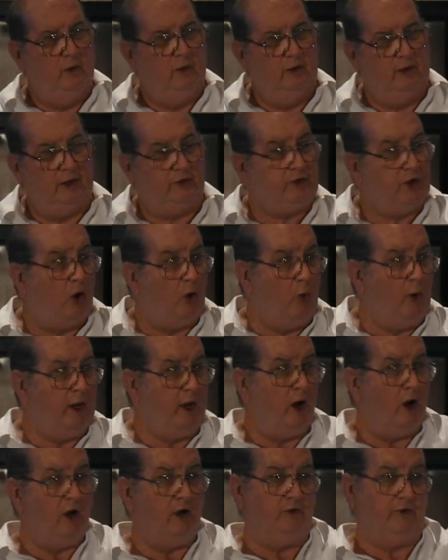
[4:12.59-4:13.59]
That's all we
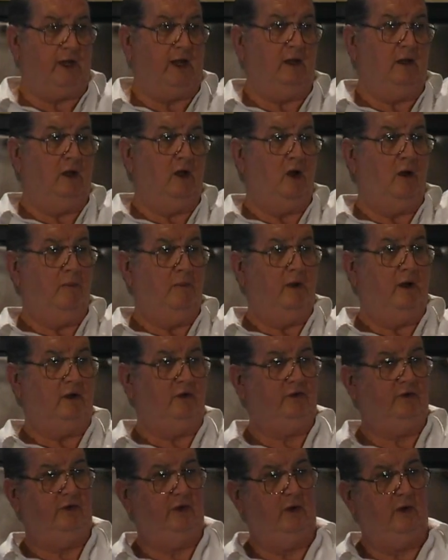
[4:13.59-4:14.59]
are, is got law
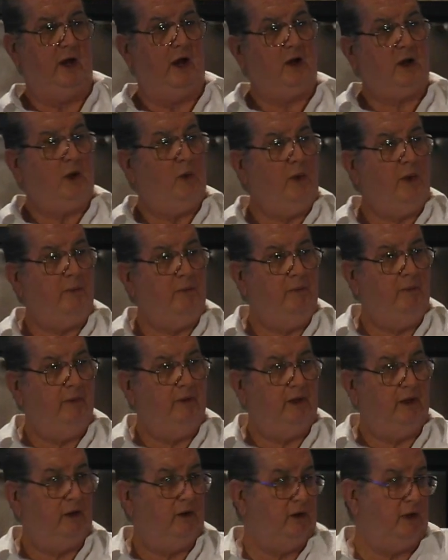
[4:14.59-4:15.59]
books. So how could
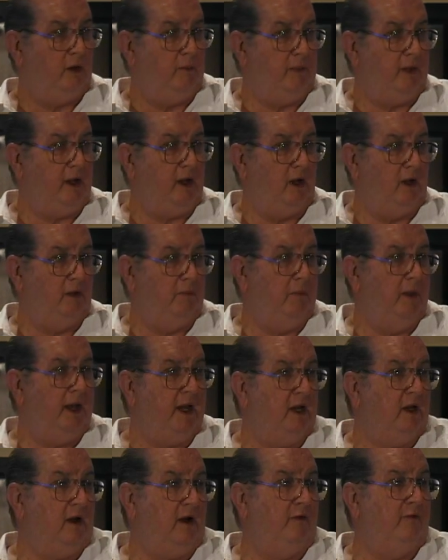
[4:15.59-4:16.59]
there be a
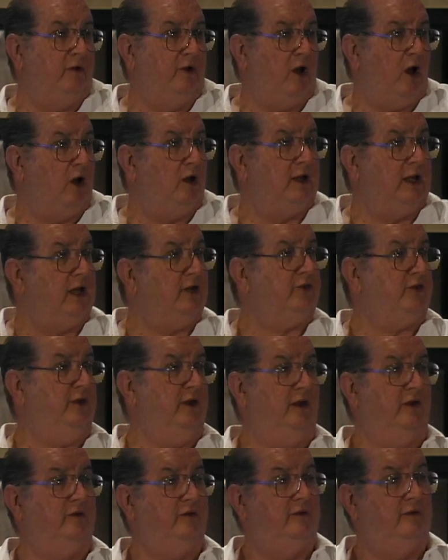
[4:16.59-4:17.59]
man of
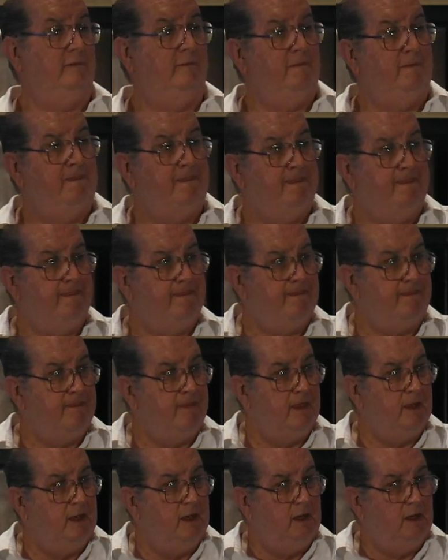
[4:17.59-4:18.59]
lawlessness
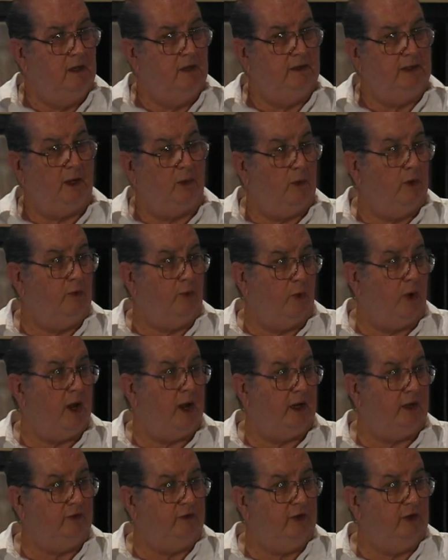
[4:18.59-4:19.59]
that would
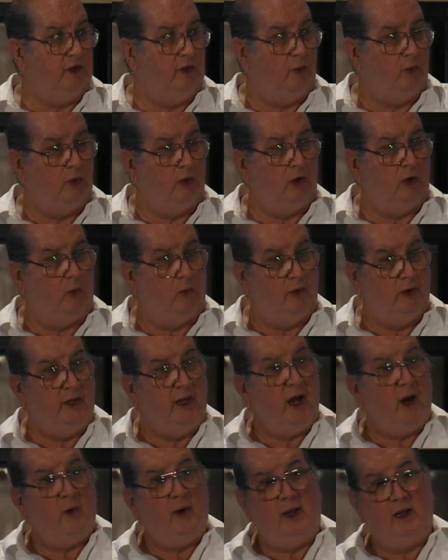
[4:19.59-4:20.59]
rise in the world? Well,
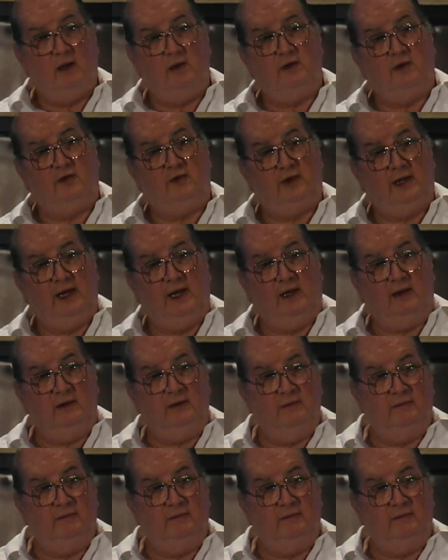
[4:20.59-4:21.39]
now I understand.